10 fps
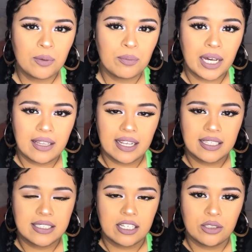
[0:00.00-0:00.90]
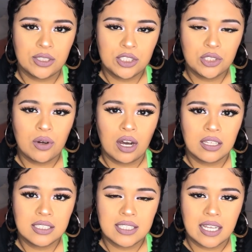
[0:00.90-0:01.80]
But like I said, you can do
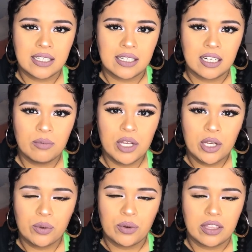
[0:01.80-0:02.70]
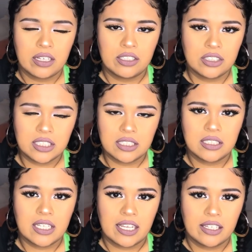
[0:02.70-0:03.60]
all the setting up within your
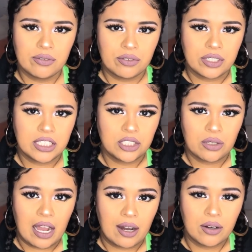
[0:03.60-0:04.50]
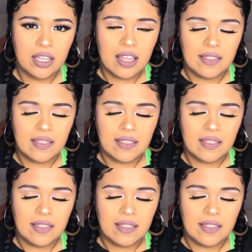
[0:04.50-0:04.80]
10-day free trial.